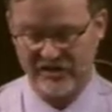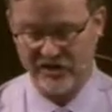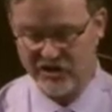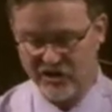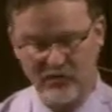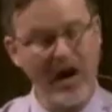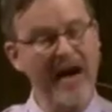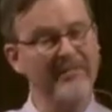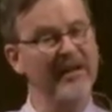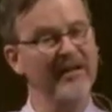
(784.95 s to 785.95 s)

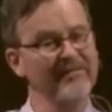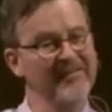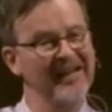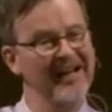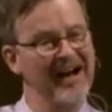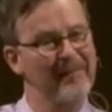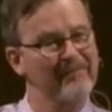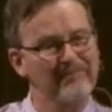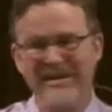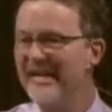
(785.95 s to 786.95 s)
describing a
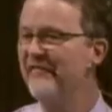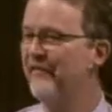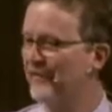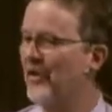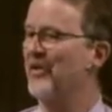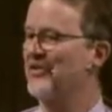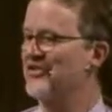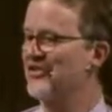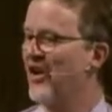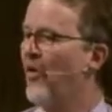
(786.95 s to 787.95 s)
me
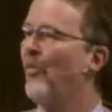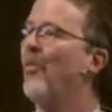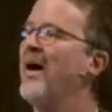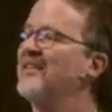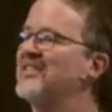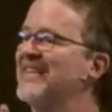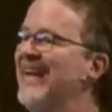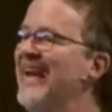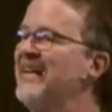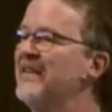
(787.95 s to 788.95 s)
first, what's
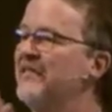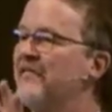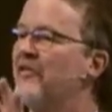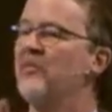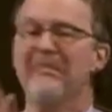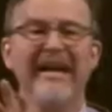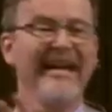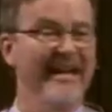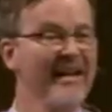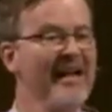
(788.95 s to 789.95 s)
in it for
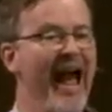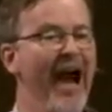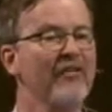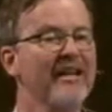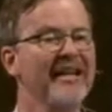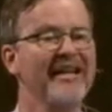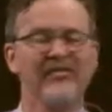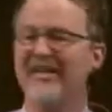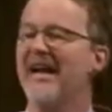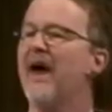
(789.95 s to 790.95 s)
me, how to
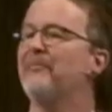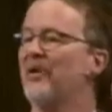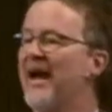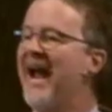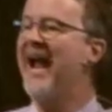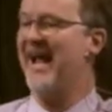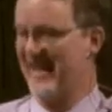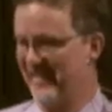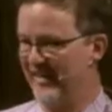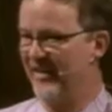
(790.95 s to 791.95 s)
get the upper
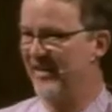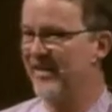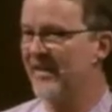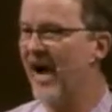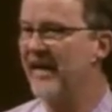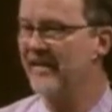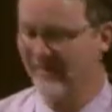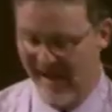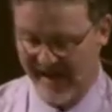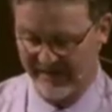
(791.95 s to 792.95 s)
hand kind
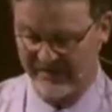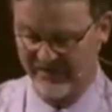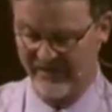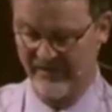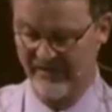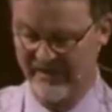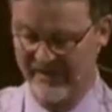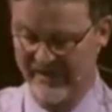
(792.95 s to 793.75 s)
of attitude.